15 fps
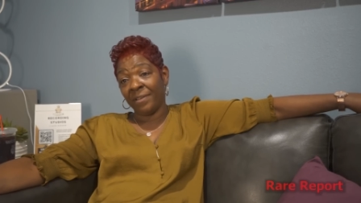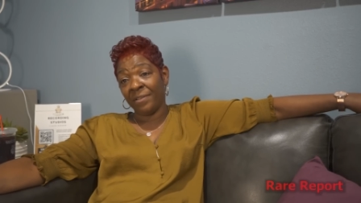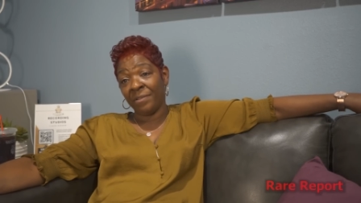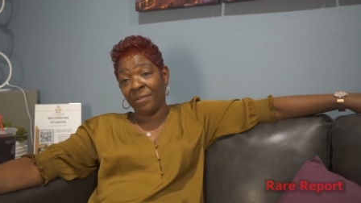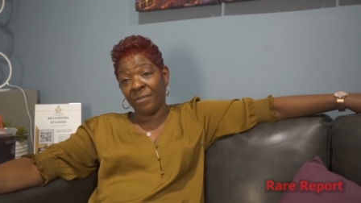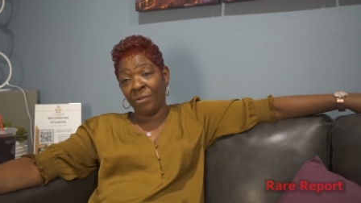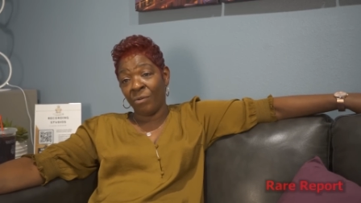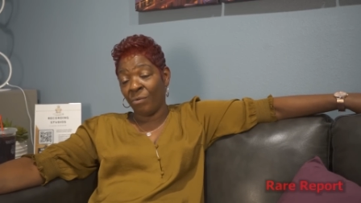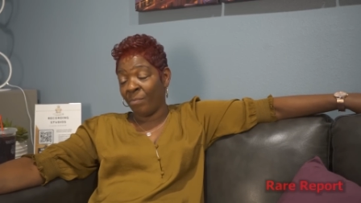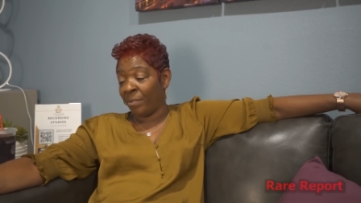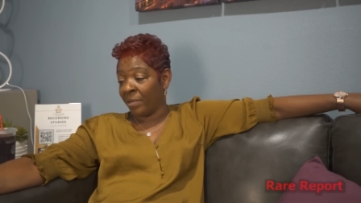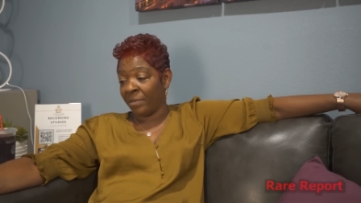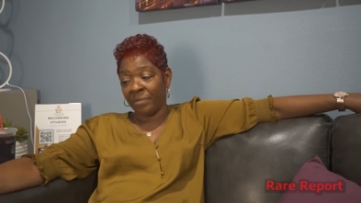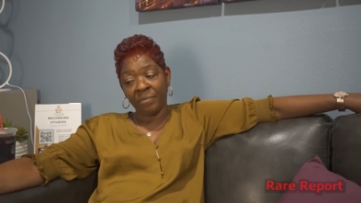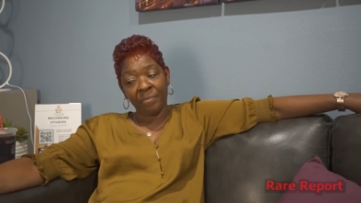you know,
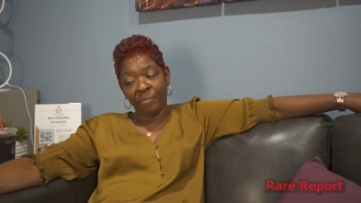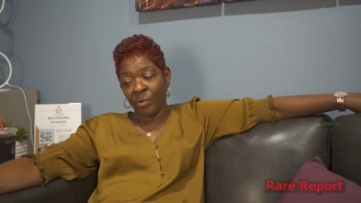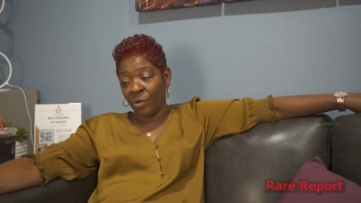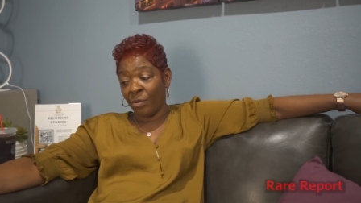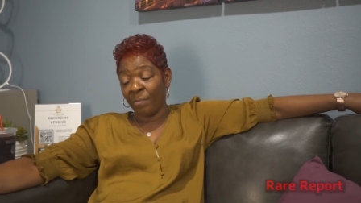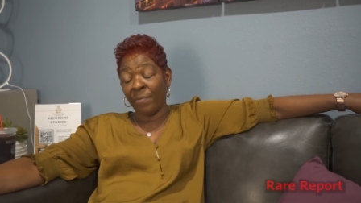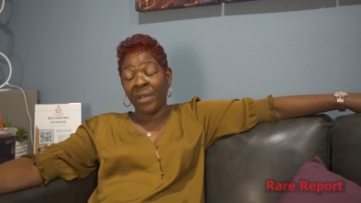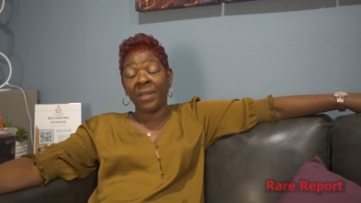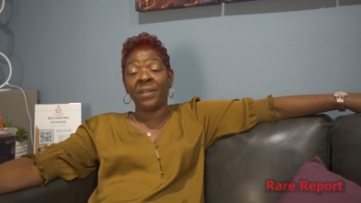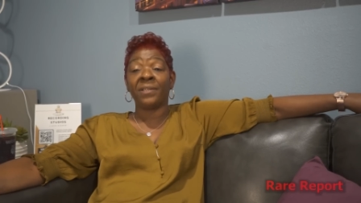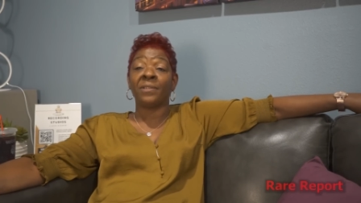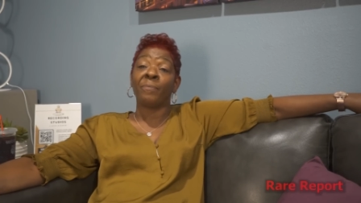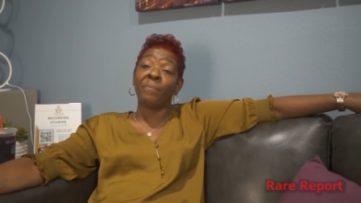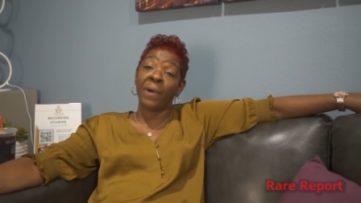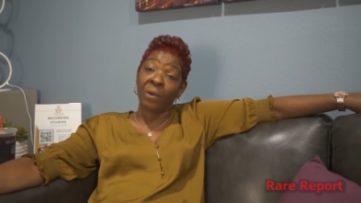but Birdman
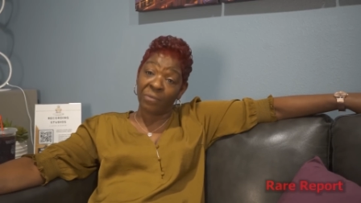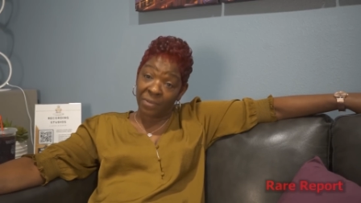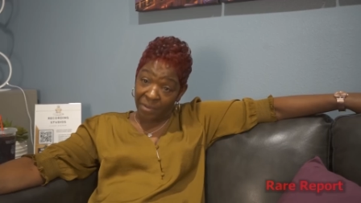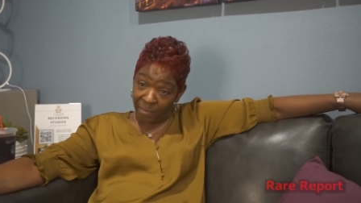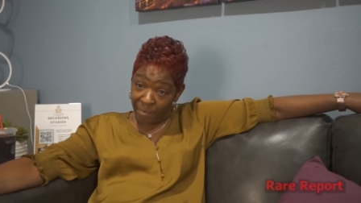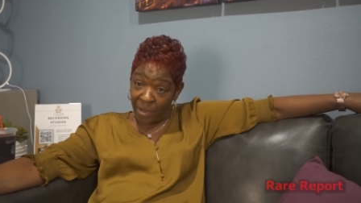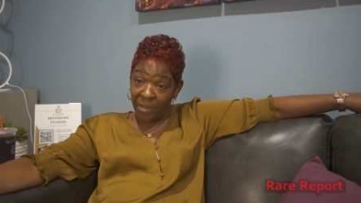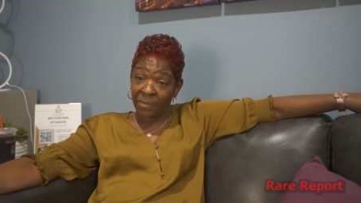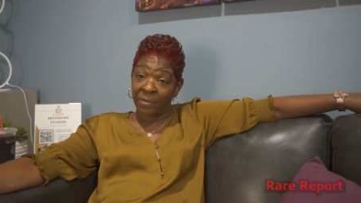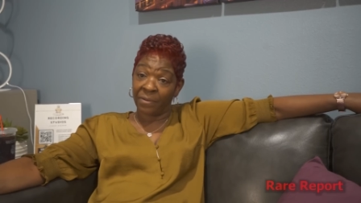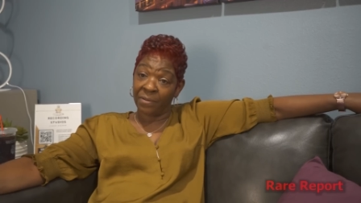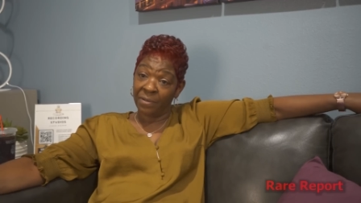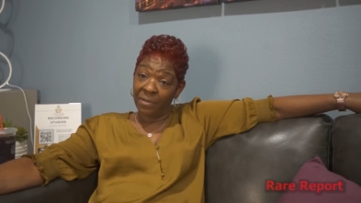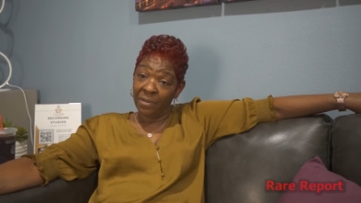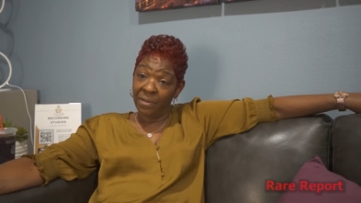is about the mother.